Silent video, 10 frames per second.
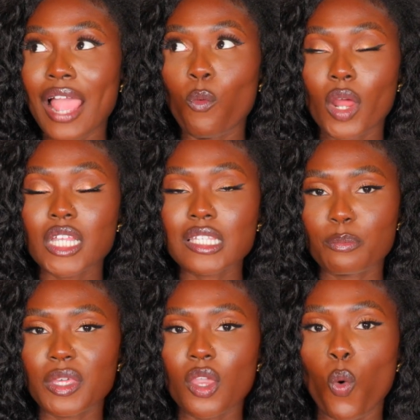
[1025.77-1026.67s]
I want it to
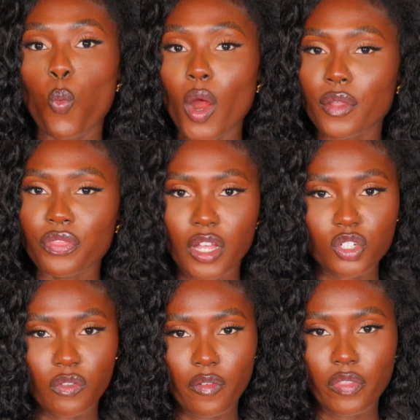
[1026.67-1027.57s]
be worth
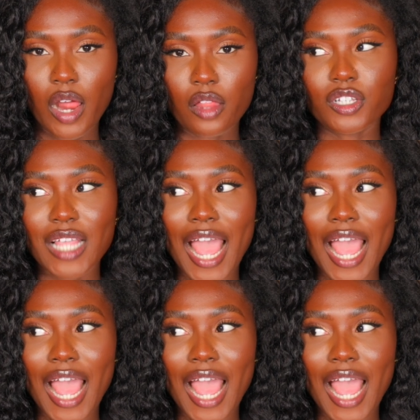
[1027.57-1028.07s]
$150.